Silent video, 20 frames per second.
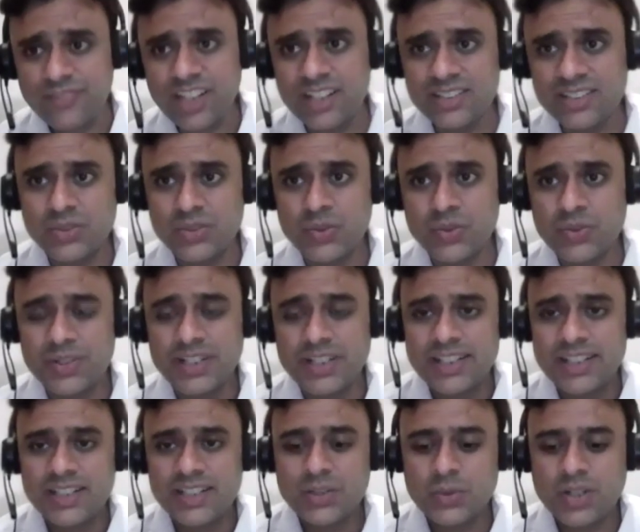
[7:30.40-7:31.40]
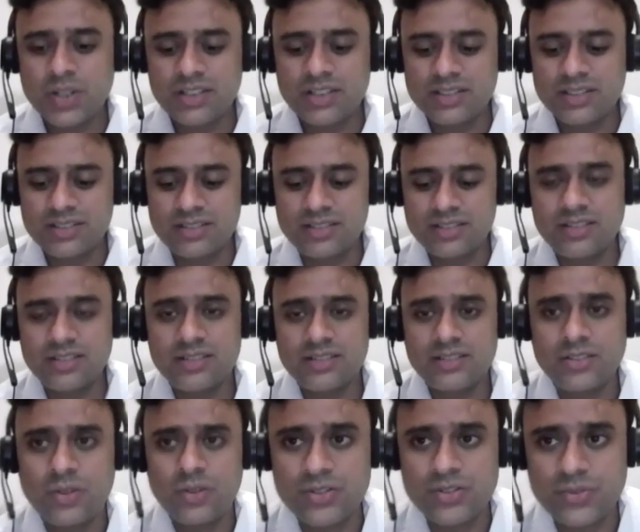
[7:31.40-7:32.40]
So to cut
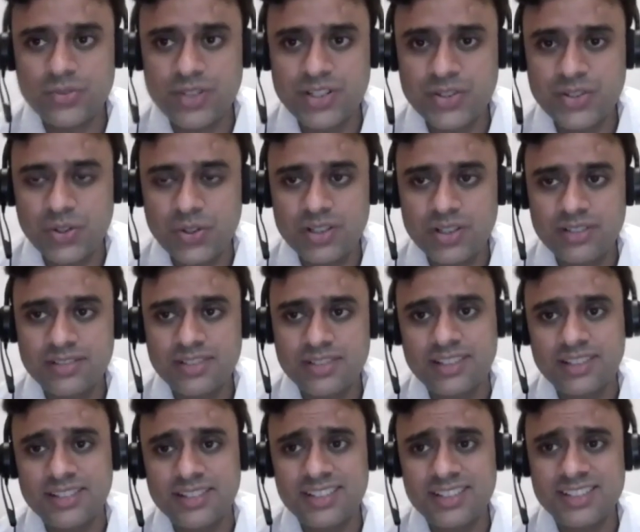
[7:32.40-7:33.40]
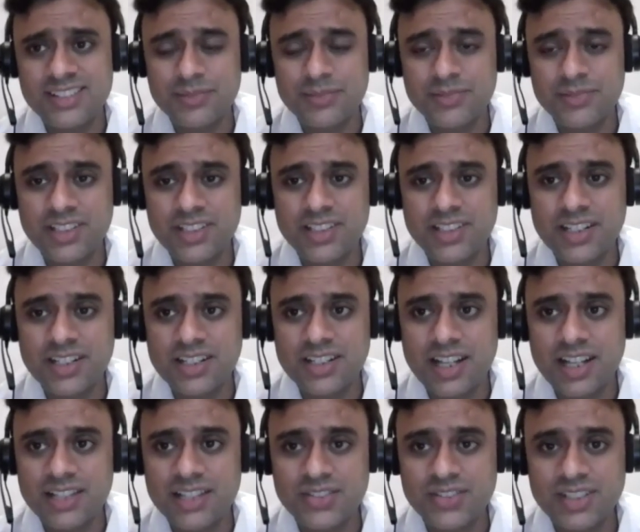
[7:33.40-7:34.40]
the long story short, sadhana is something that
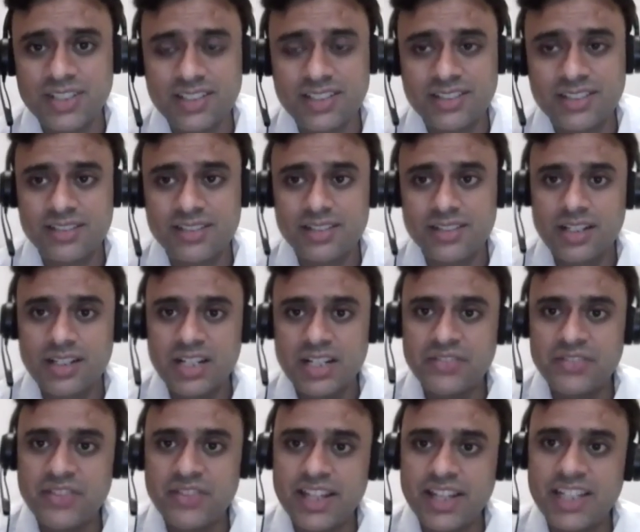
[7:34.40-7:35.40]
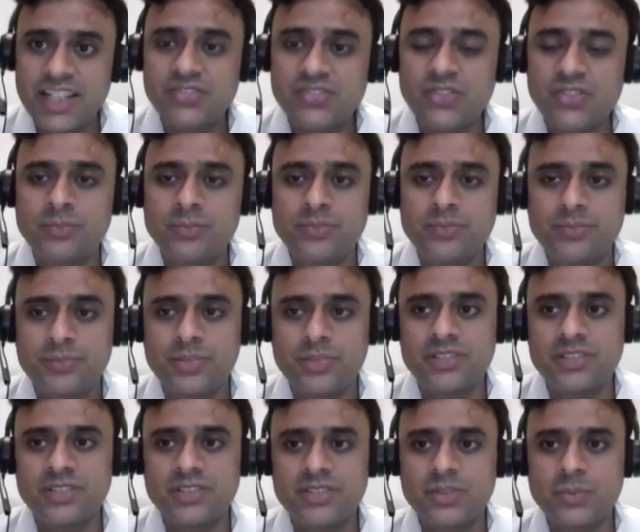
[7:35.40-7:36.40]
actually varies from
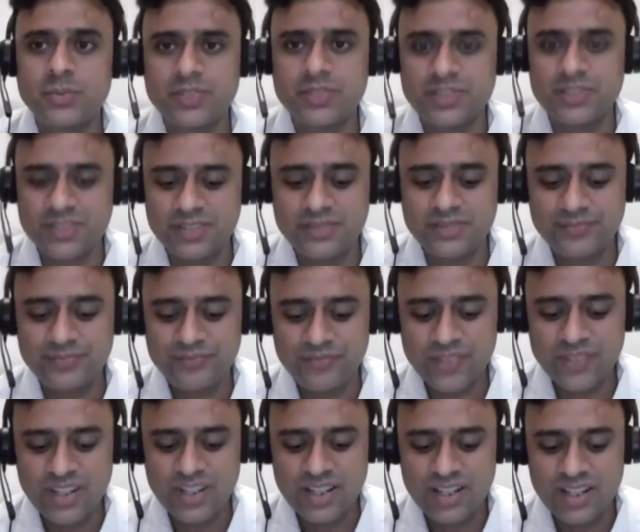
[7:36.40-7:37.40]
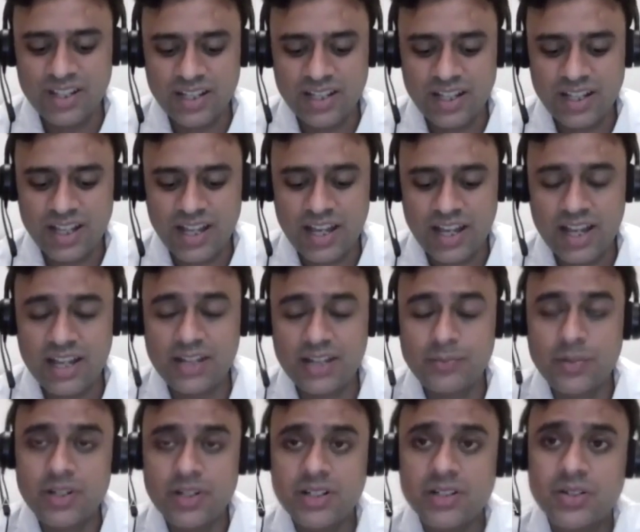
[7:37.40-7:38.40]
person to person.
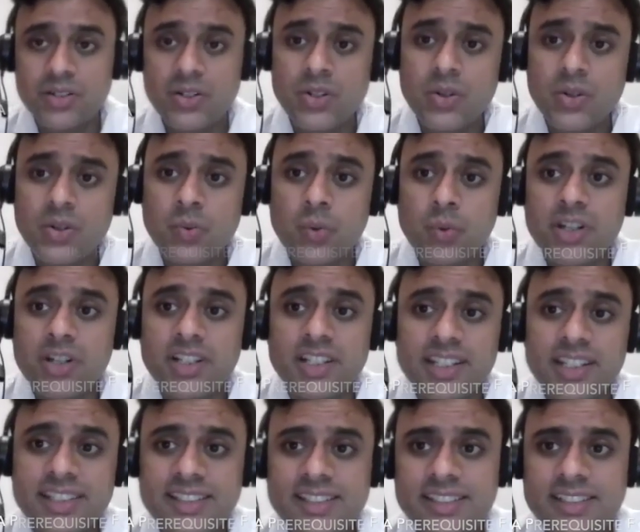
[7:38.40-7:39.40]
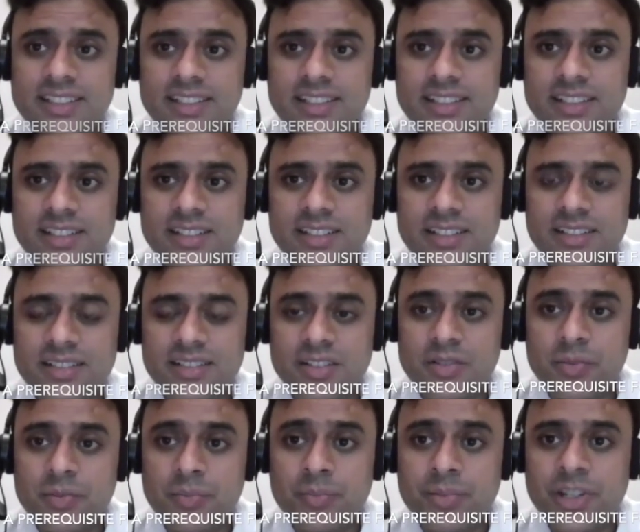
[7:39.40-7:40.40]
And but what is a
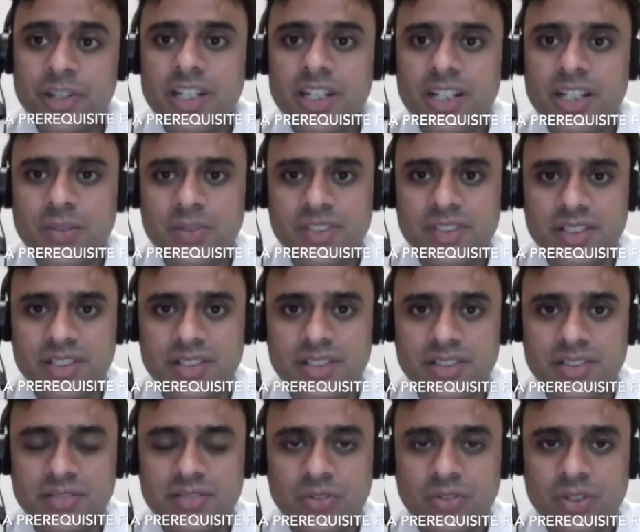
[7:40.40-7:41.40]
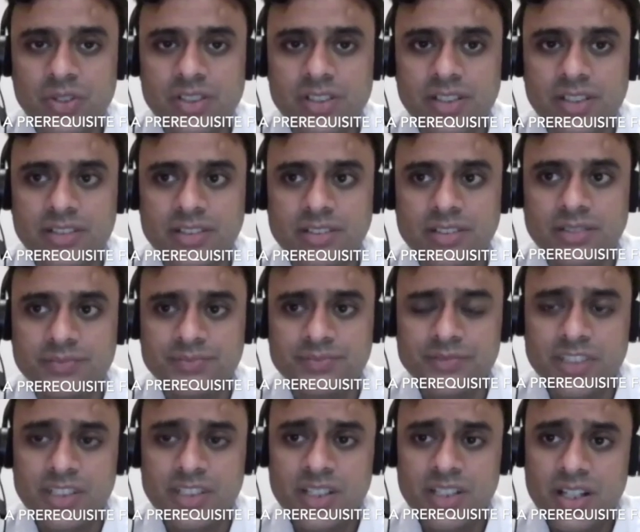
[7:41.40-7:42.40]
prerequisite for sadhana?
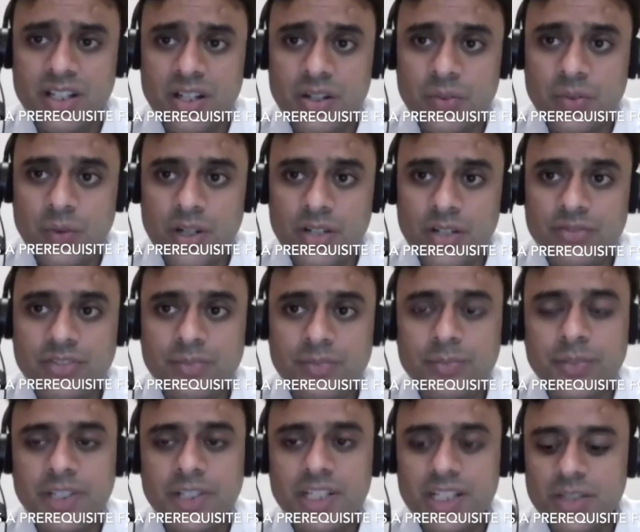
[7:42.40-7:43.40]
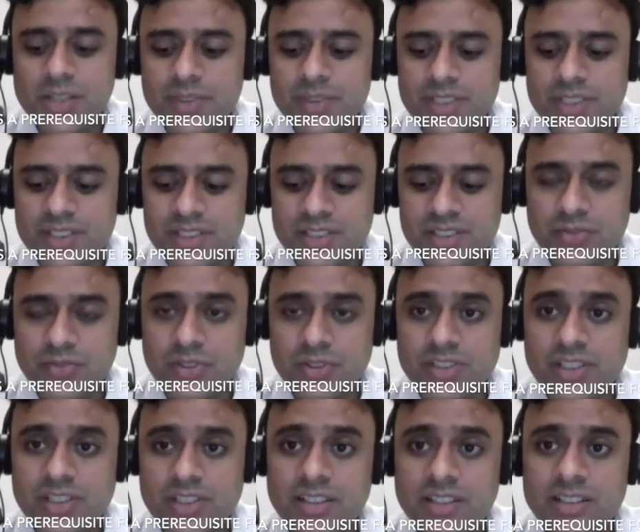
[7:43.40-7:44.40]
One of the prerequisites for
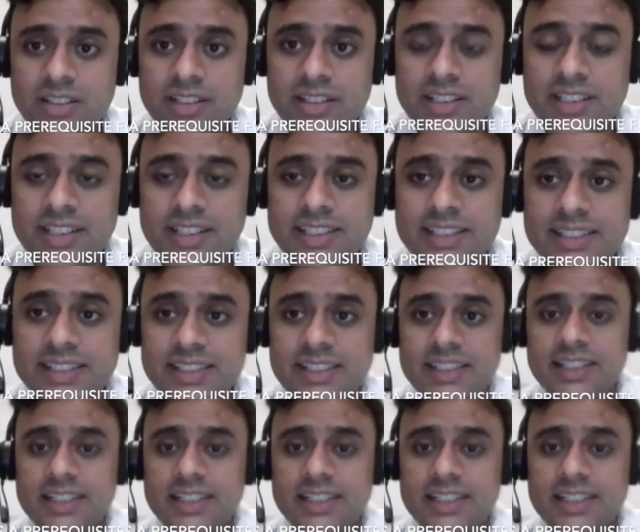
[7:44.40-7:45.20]
sadhana is